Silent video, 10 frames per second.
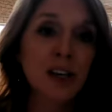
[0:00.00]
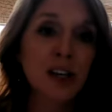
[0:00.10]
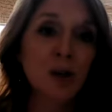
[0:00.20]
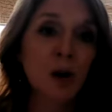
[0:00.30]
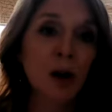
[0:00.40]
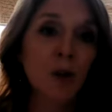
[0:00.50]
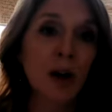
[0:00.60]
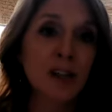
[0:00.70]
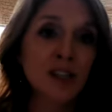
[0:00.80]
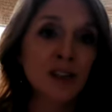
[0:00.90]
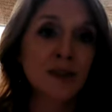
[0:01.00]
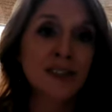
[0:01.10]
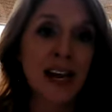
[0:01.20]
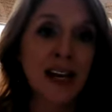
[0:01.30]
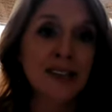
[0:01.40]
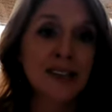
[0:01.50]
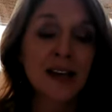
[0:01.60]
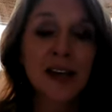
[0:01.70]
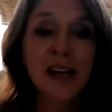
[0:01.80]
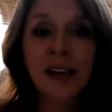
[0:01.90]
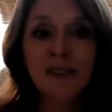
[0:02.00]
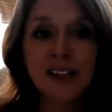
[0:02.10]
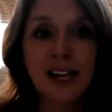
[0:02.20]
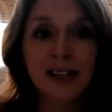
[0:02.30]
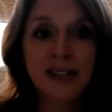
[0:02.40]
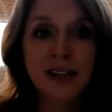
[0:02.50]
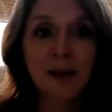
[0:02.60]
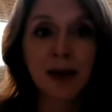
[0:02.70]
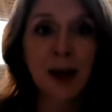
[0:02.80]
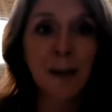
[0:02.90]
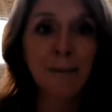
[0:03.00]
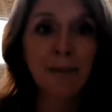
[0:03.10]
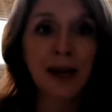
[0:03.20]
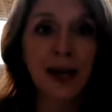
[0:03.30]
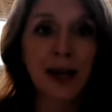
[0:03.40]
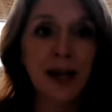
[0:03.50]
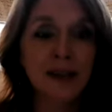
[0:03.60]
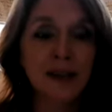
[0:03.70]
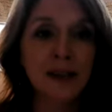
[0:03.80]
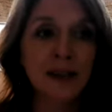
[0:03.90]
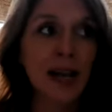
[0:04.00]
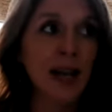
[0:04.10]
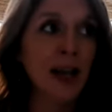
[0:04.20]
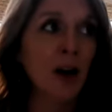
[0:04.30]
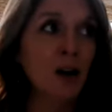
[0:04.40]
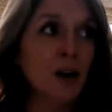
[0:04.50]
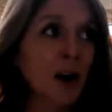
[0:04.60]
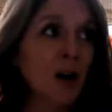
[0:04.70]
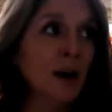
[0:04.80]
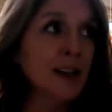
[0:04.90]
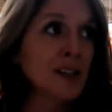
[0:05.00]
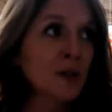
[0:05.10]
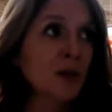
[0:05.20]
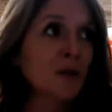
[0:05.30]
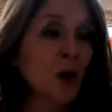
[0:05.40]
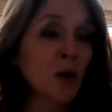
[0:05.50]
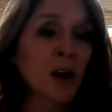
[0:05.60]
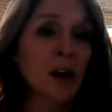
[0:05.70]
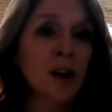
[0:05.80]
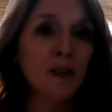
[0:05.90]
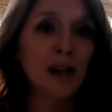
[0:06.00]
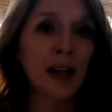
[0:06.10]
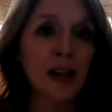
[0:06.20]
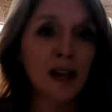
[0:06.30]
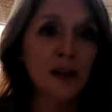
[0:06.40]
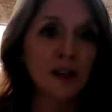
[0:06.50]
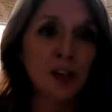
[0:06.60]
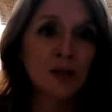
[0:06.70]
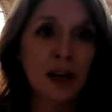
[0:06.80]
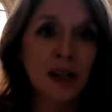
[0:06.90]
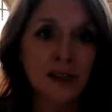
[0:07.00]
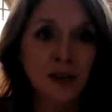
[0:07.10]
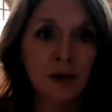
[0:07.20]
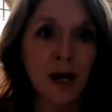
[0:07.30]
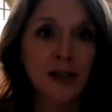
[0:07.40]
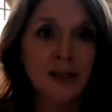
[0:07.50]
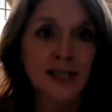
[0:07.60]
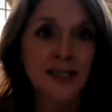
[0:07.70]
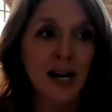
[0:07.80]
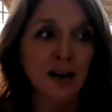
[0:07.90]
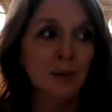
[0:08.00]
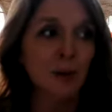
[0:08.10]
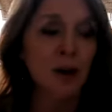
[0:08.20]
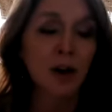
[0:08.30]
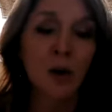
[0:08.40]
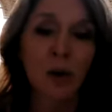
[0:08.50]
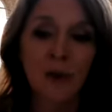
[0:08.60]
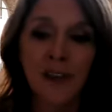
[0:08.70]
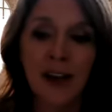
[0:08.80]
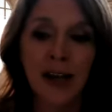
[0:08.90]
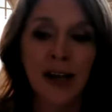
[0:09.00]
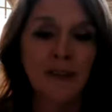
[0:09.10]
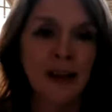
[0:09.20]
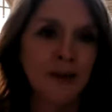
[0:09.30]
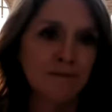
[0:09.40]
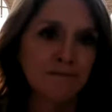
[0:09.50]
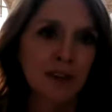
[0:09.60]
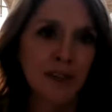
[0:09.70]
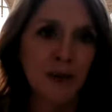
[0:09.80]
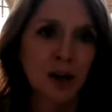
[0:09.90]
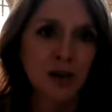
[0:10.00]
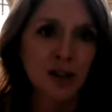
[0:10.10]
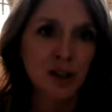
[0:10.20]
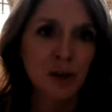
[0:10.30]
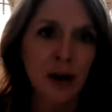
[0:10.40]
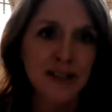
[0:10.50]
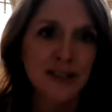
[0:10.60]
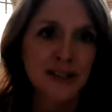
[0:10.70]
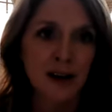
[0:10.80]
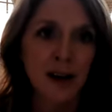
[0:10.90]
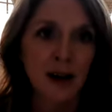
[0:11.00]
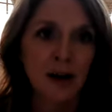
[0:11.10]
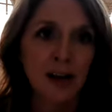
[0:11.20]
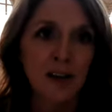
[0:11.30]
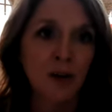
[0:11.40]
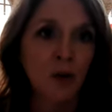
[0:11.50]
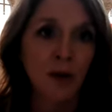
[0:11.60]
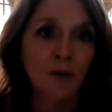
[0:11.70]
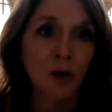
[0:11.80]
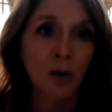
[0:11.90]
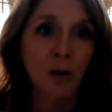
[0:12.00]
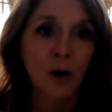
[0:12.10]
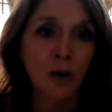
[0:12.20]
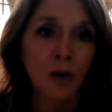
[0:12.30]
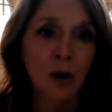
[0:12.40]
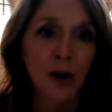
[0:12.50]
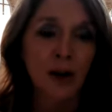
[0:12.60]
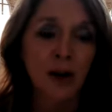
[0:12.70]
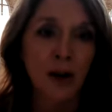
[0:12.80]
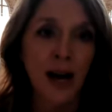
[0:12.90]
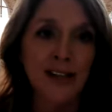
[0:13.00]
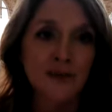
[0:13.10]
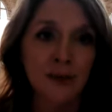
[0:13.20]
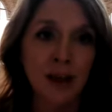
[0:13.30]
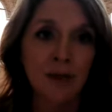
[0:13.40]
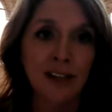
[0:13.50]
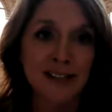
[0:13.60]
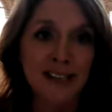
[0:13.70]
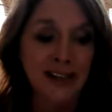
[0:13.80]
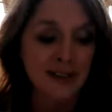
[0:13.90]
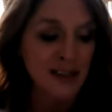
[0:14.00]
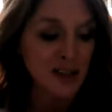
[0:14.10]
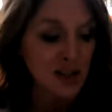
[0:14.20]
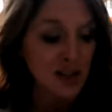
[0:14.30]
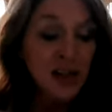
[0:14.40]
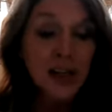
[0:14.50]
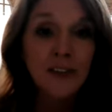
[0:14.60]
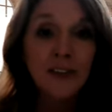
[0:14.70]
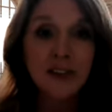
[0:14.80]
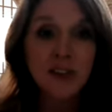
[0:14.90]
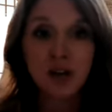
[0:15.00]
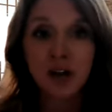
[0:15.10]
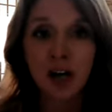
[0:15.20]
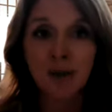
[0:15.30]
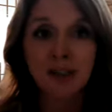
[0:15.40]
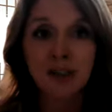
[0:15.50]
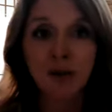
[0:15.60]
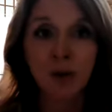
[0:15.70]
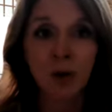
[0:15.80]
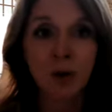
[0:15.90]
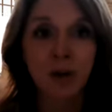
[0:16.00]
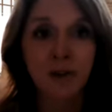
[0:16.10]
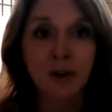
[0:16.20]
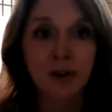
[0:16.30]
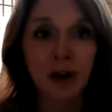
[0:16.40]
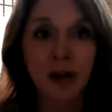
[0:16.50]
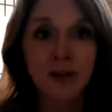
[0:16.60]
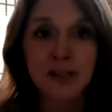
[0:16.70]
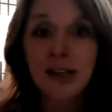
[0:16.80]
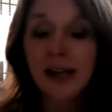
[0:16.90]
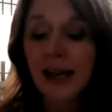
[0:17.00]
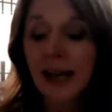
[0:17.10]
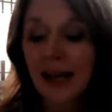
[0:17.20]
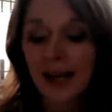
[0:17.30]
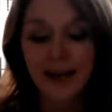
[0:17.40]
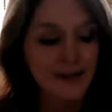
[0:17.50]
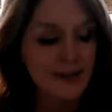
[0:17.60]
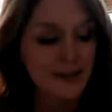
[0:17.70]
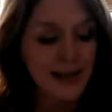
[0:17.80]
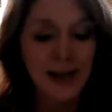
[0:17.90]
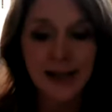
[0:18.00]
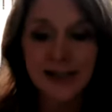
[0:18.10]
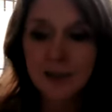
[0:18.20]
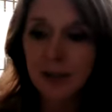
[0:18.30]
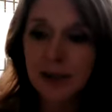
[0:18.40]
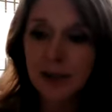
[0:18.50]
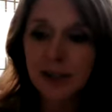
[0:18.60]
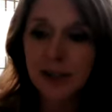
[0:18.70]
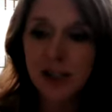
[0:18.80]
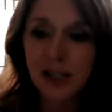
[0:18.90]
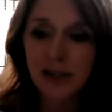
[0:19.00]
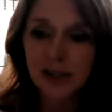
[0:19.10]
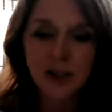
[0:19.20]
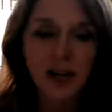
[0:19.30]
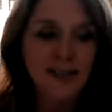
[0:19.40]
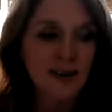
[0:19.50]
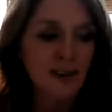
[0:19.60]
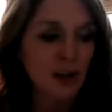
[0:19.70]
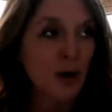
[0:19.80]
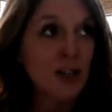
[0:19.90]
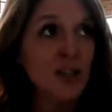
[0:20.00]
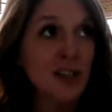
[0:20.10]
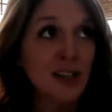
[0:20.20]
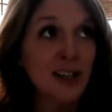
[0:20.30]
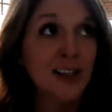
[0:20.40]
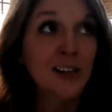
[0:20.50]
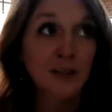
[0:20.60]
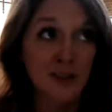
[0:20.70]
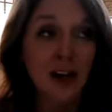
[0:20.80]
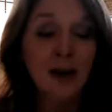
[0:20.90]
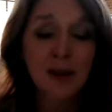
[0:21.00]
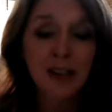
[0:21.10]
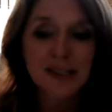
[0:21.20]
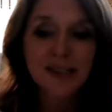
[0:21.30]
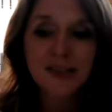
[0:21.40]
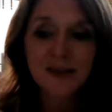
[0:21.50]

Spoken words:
you are watching those dates. If the date's coming up and they are not ready to move forward, then you've got to decide where you're going with it, and then let them know so your deposit's either going forward or you're going to ask for that release cancellation. This is your document to go forward with it or not. And that is pretty much it. Do you guys have any questions on any of those documents?